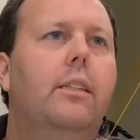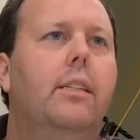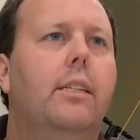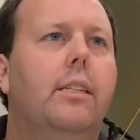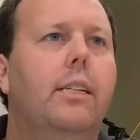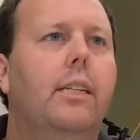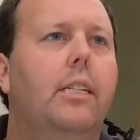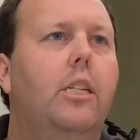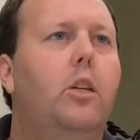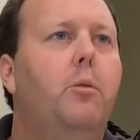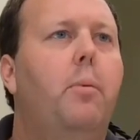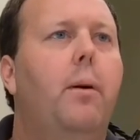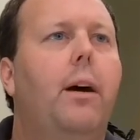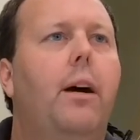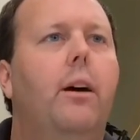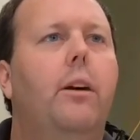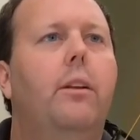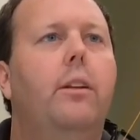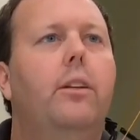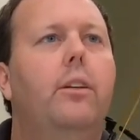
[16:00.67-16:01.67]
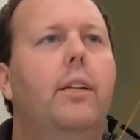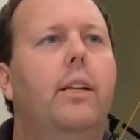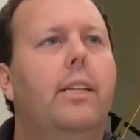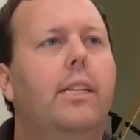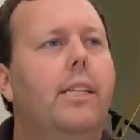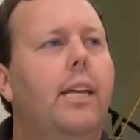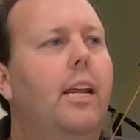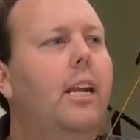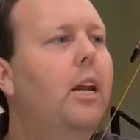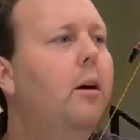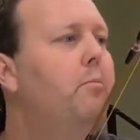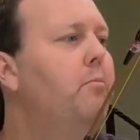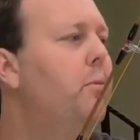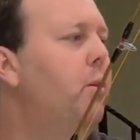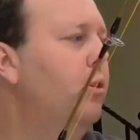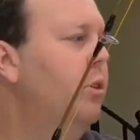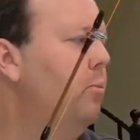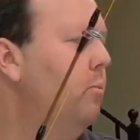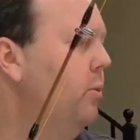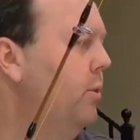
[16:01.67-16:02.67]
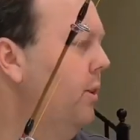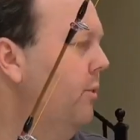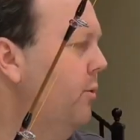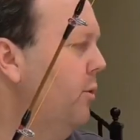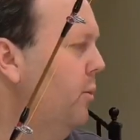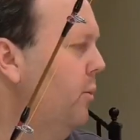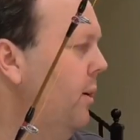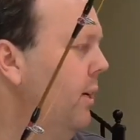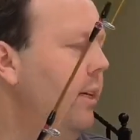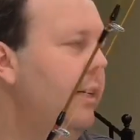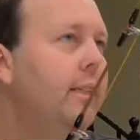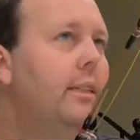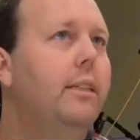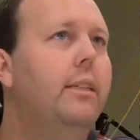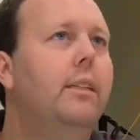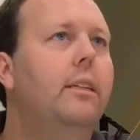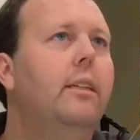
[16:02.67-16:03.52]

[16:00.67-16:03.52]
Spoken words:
60-pound, you could set it up multiple different ways.